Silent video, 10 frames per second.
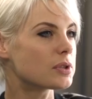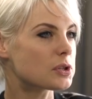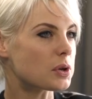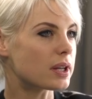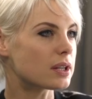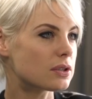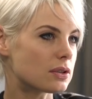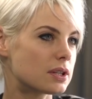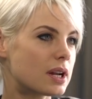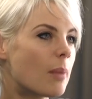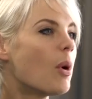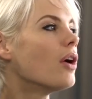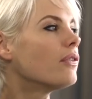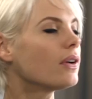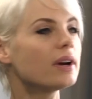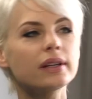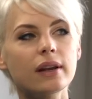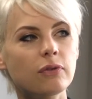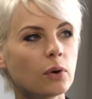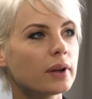was Australian, so she'd come over and
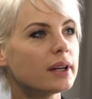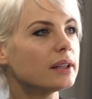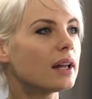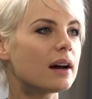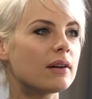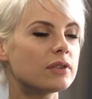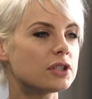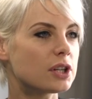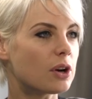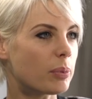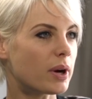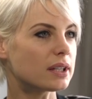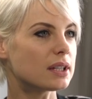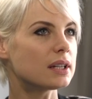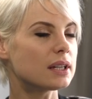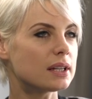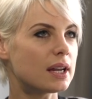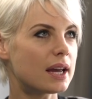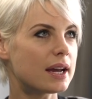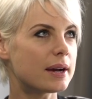they'd fallen in love and she got pregnant.
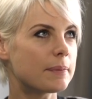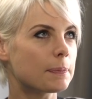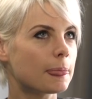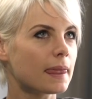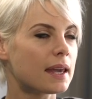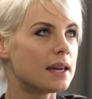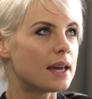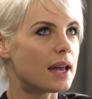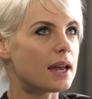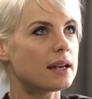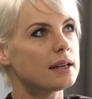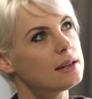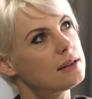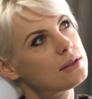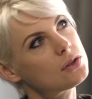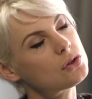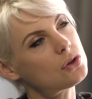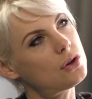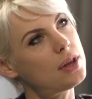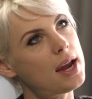And
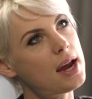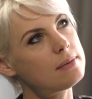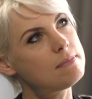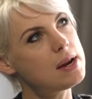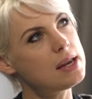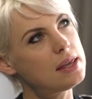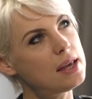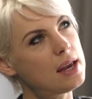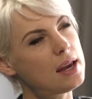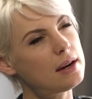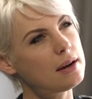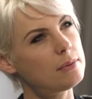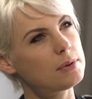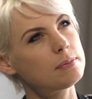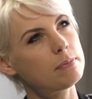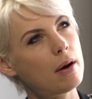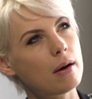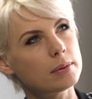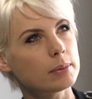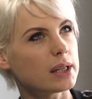so they had me there and I was
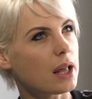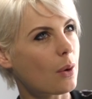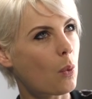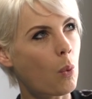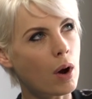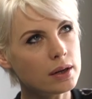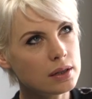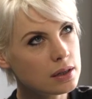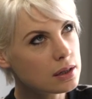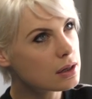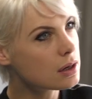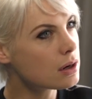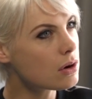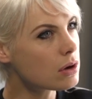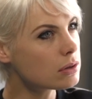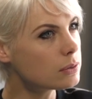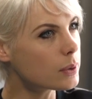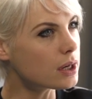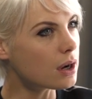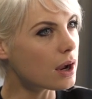probably like 1 year old
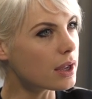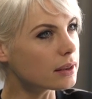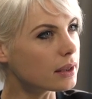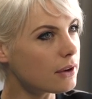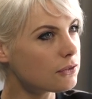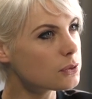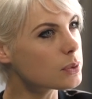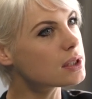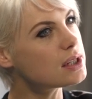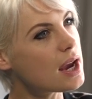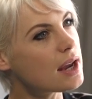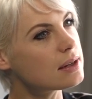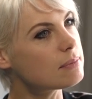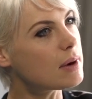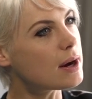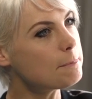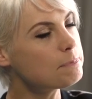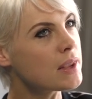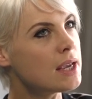when I left with dad and mum.